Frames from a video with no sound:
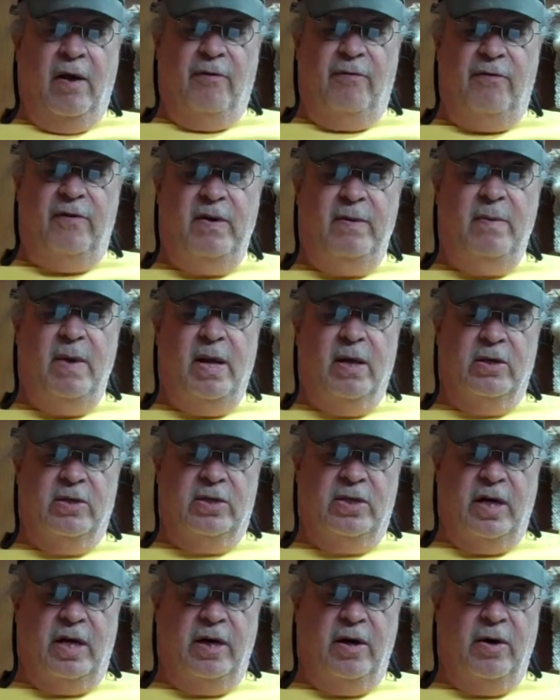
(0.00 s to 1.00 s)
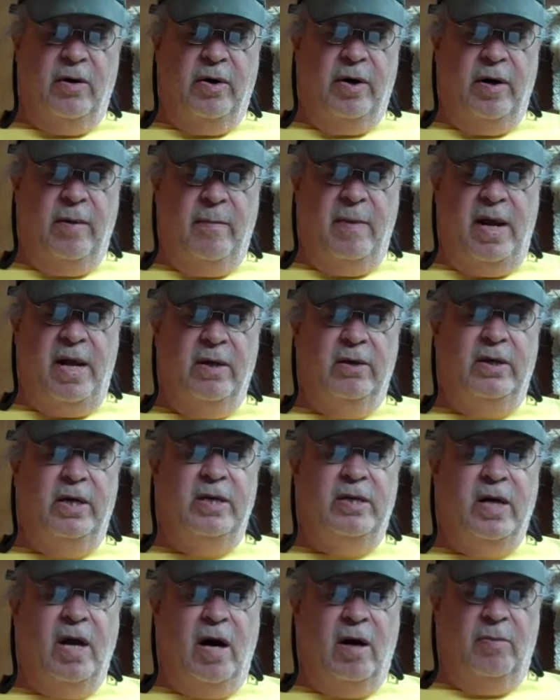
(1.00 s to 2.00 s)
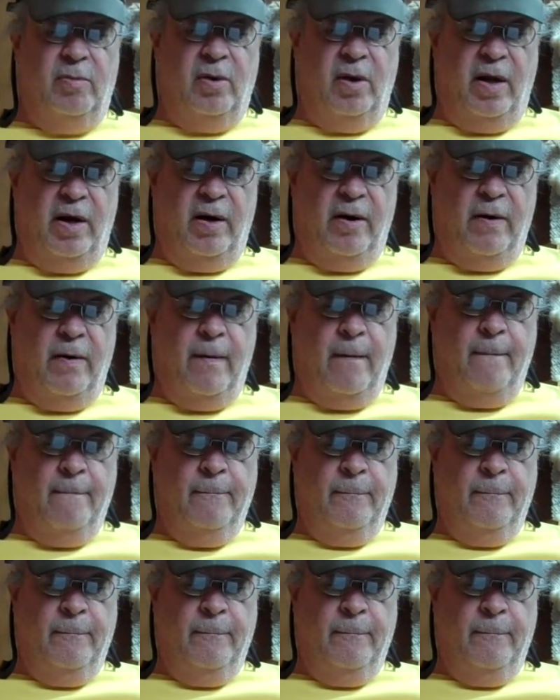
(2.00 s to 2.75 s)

a female singer and a male guitar player.